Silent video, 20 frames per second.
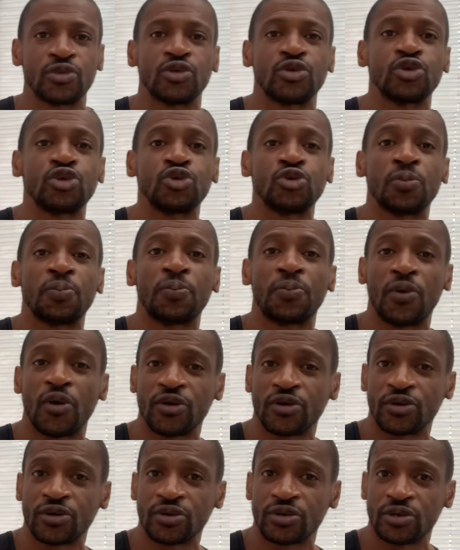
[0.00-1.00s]
you
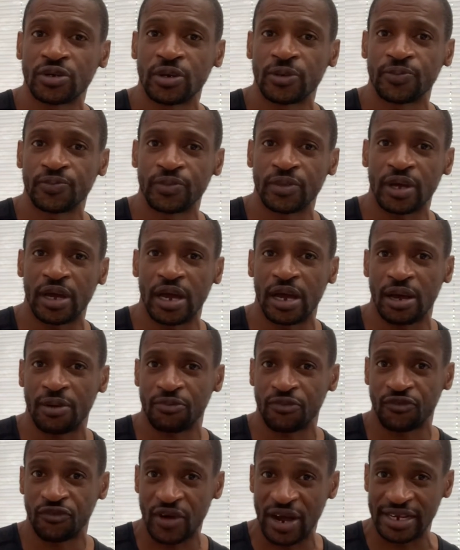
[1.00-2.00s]
burn
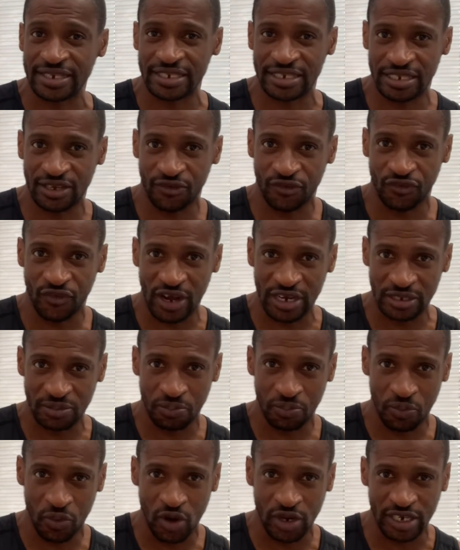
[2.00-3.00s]
fat. The
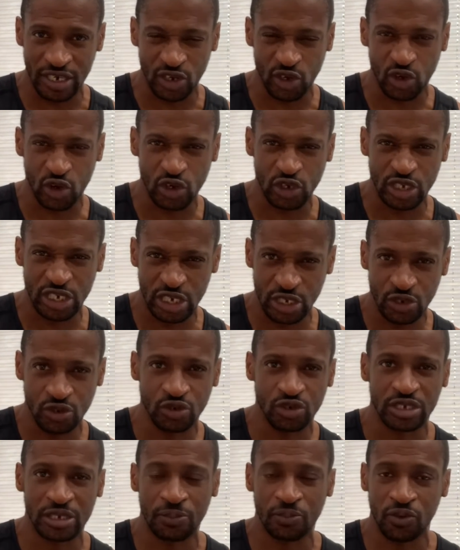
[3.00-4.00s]
fat burning
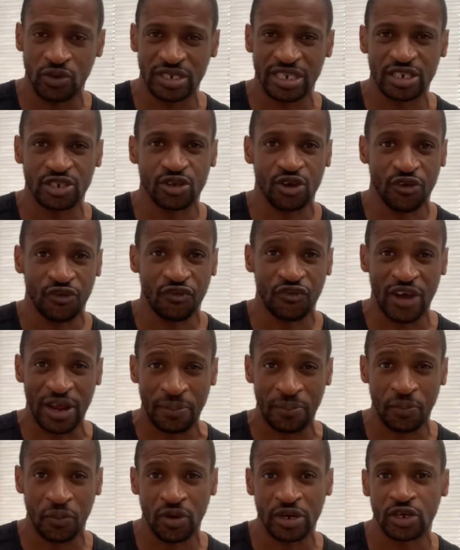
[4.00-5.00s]
continues. The process of
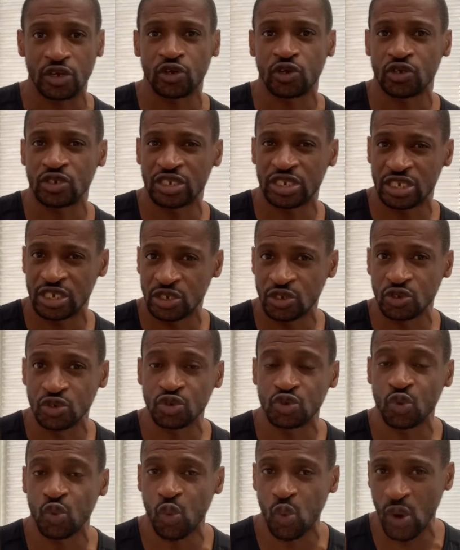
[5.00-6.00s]
fat burning
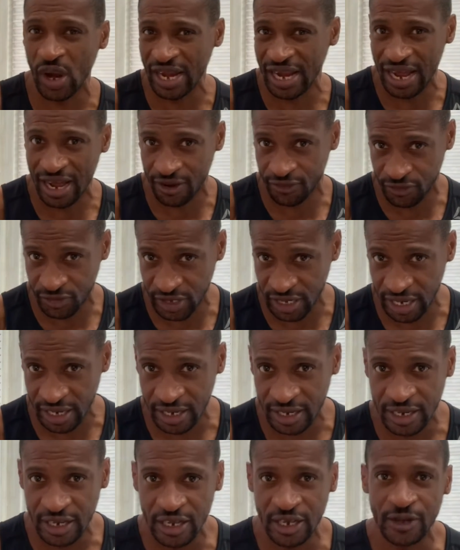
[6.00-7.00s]
continues well
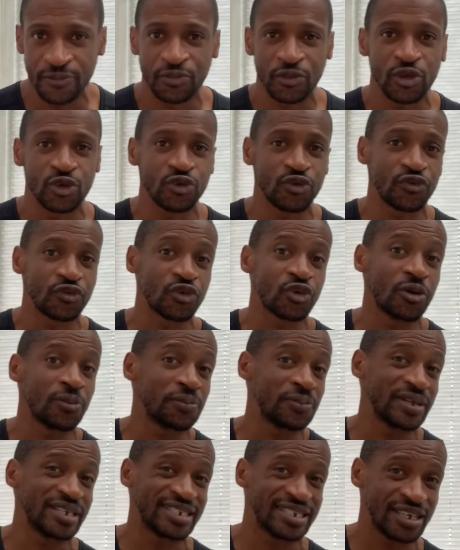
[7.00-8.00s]
after you've
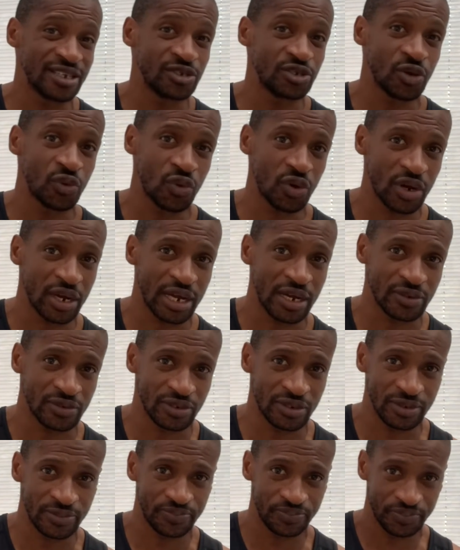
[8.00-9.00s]
completed your workout.